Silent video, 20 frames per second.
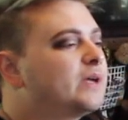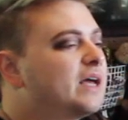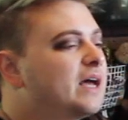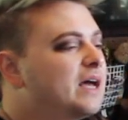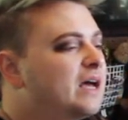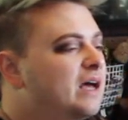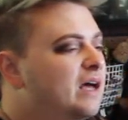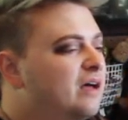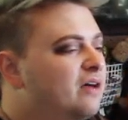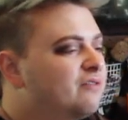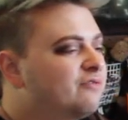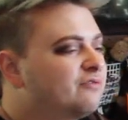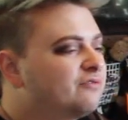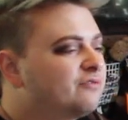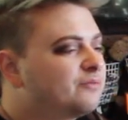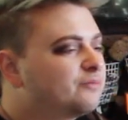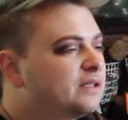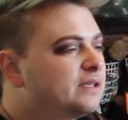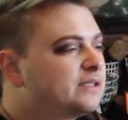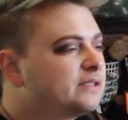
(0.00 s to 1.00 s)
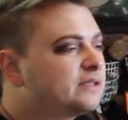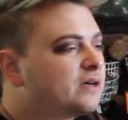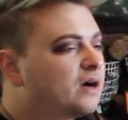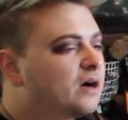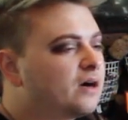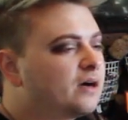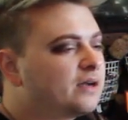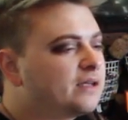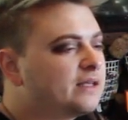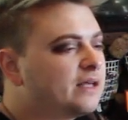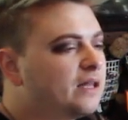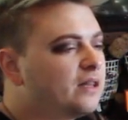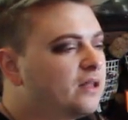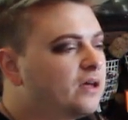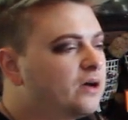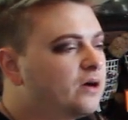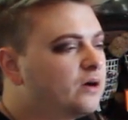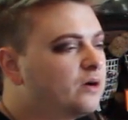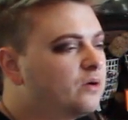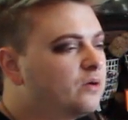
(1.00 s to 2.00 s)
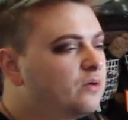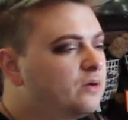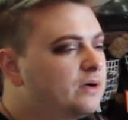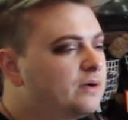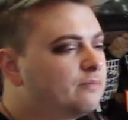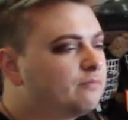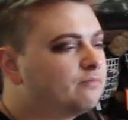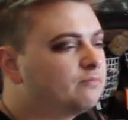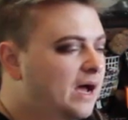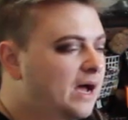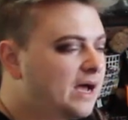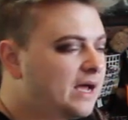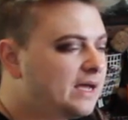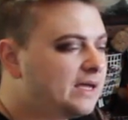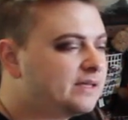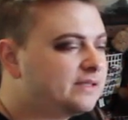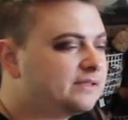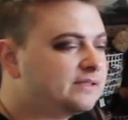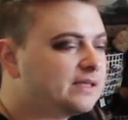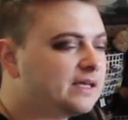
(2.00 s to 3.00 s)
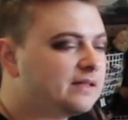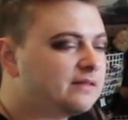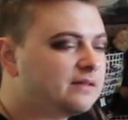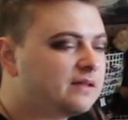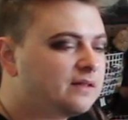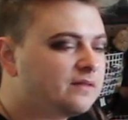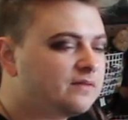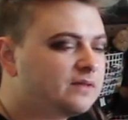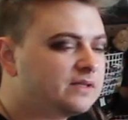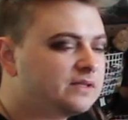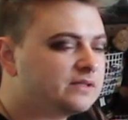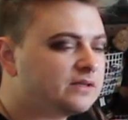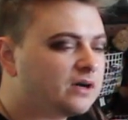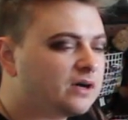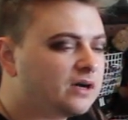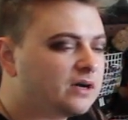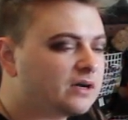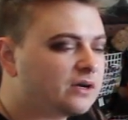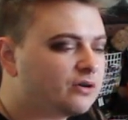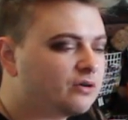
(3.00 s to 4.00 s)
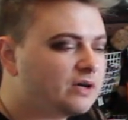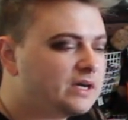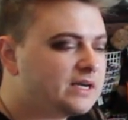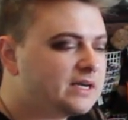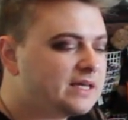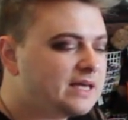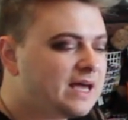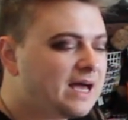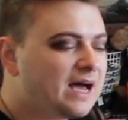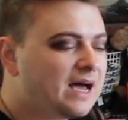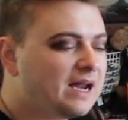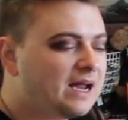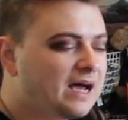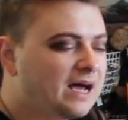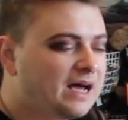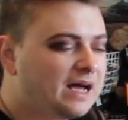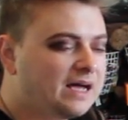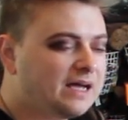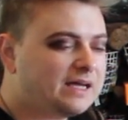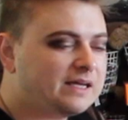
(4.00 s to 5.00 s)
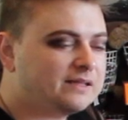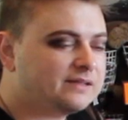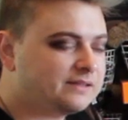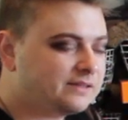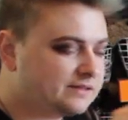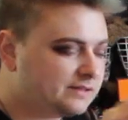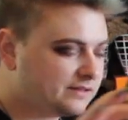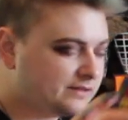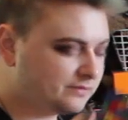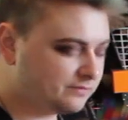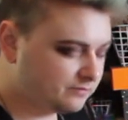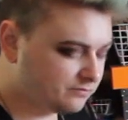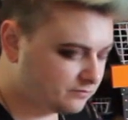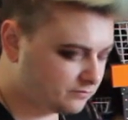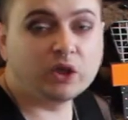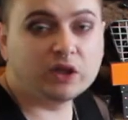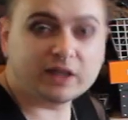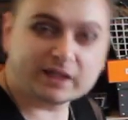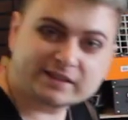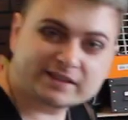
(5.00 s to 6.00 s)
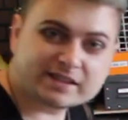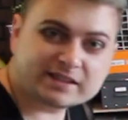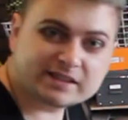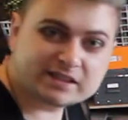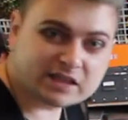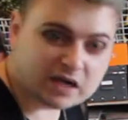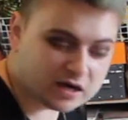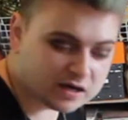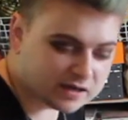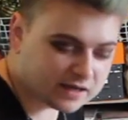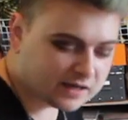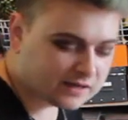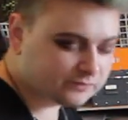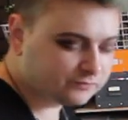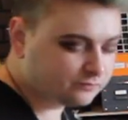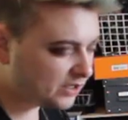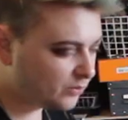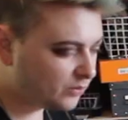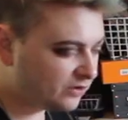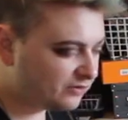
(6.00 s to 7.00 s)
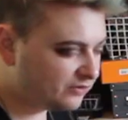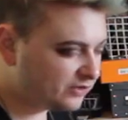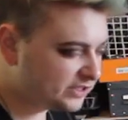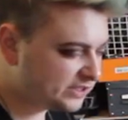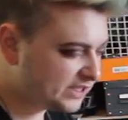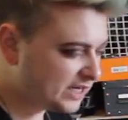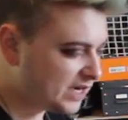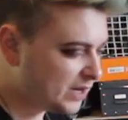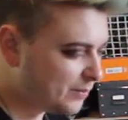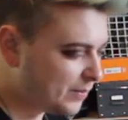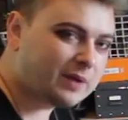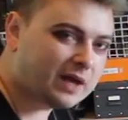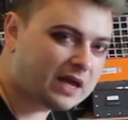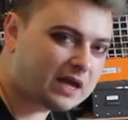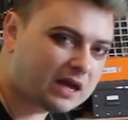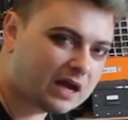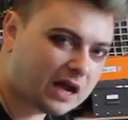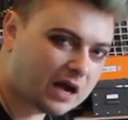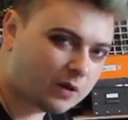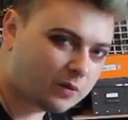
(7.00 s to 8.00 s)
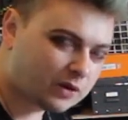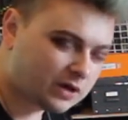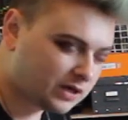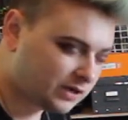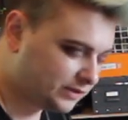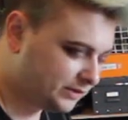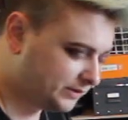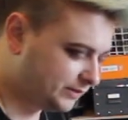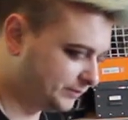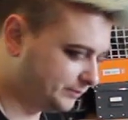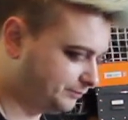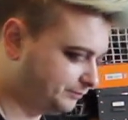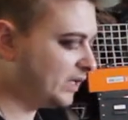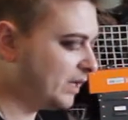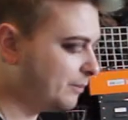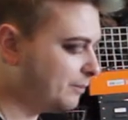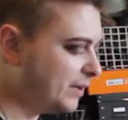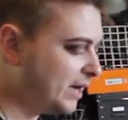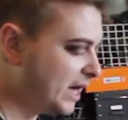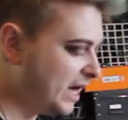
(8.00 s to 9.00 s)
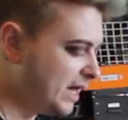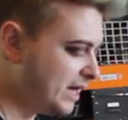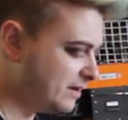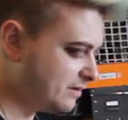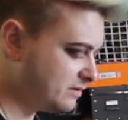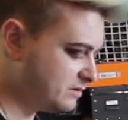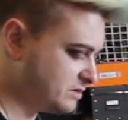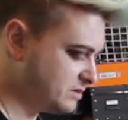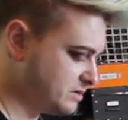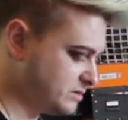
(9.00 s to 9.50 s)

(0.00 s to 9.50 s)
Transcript: We have, these are yellow eyes, and then these are green cat eyes. Let's get started. So we're first gonna paint our pot.